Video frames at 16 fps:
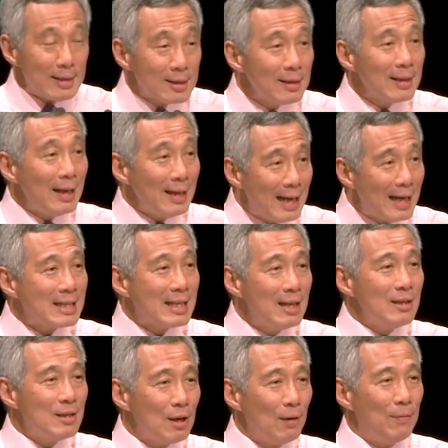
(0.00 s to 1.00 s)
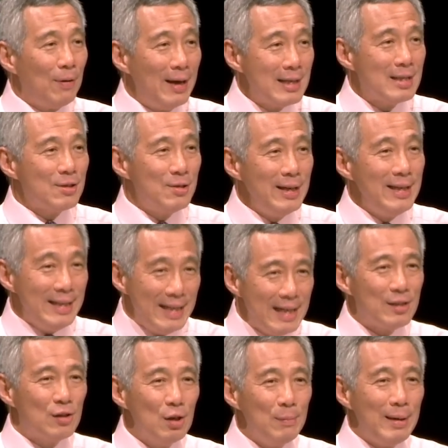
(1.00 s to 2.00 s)
So the lessons of history
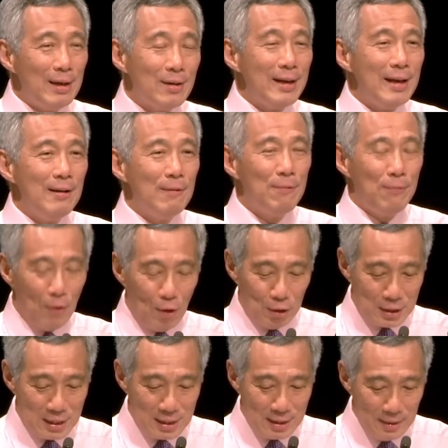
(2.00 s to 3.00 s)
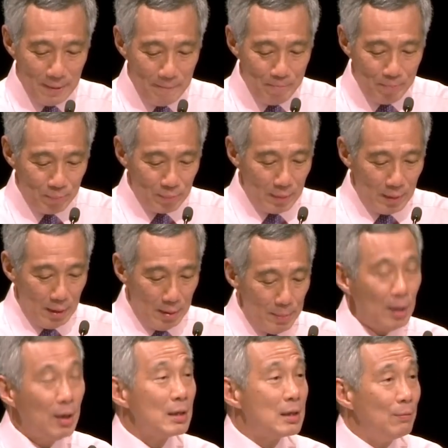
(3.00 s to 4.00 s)
need to be reinforced,
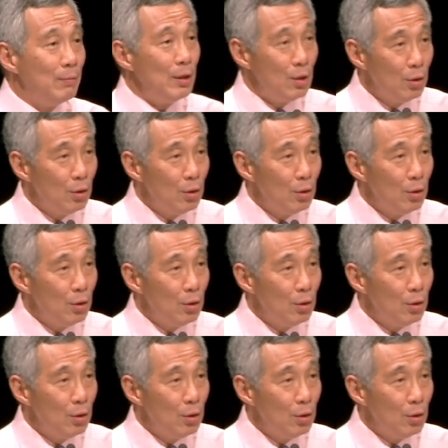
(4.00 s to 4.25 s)
because if